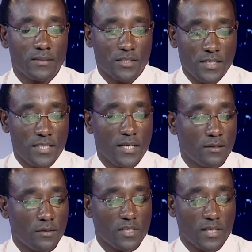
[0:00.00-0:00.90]

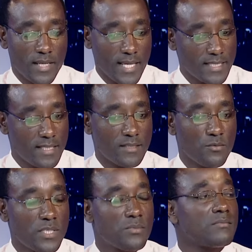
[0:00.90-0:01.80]
treating those cases
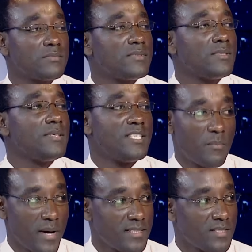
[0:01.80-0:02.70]
which in
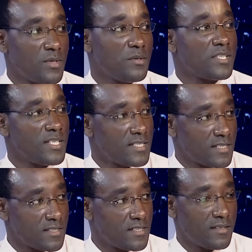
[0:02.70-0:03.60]
the past were not really
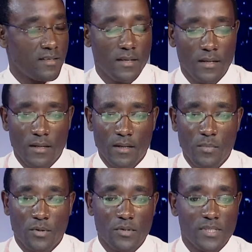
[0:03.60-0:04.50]
treated
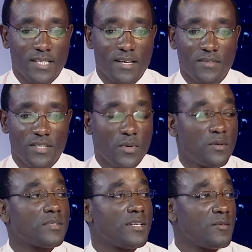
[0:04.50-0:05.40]
because the services were
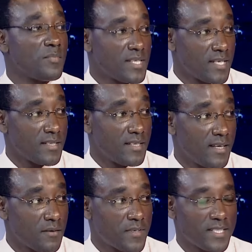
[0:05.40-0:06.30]
not really present in
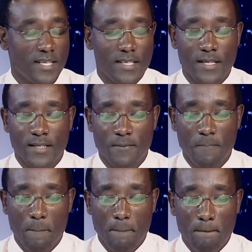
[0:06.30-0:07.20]
health facilities.
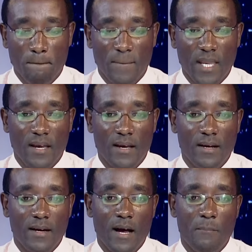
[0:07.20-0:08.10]

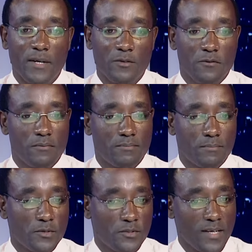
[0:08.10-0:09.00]
A part of
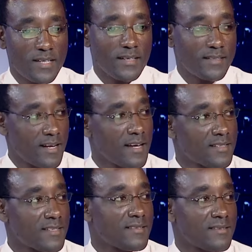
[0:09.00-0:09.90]
procuring
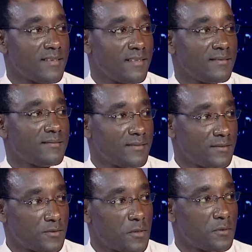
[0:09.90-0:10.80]
drugs
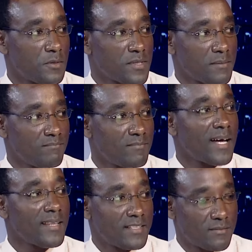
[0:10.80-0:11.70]
for those
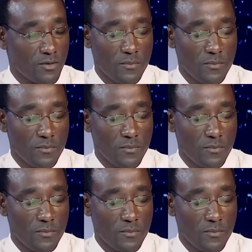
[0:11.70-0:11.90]
adult